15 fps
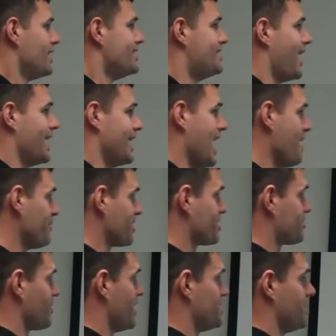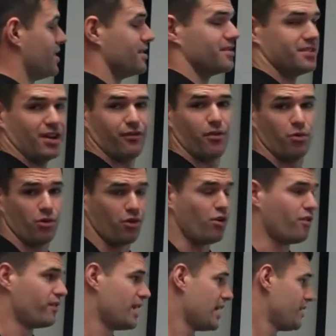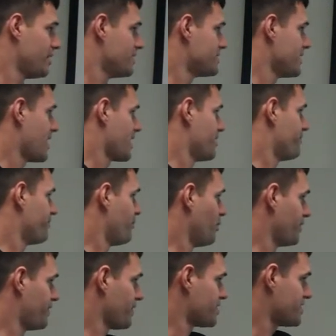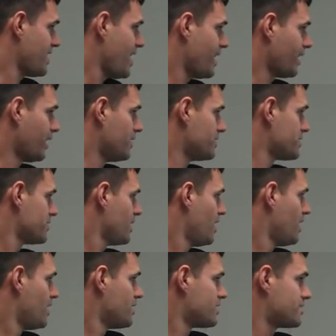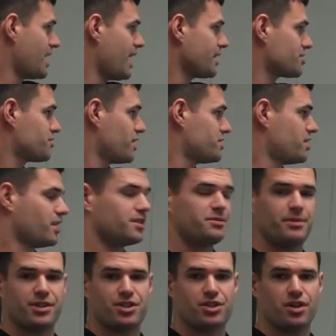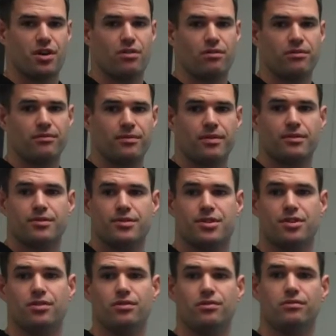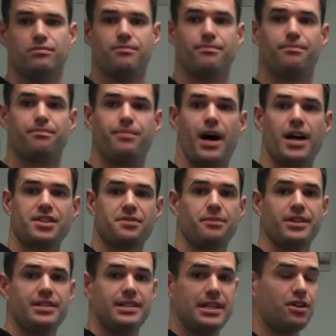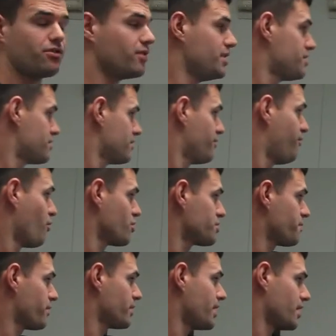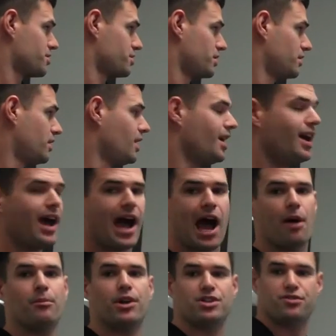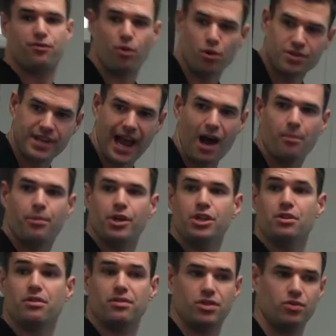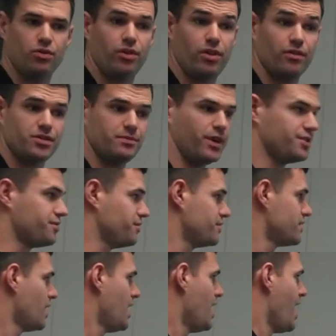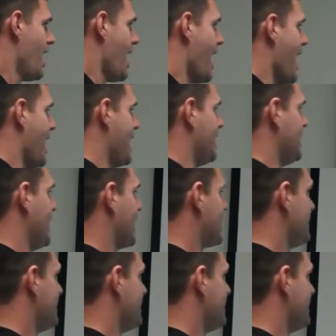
Dynamic stretching is different. We'll go over that in a second. What they're saying is static stretching has been shown to possibly decrease force production, how much force output you can do with those muscles, and it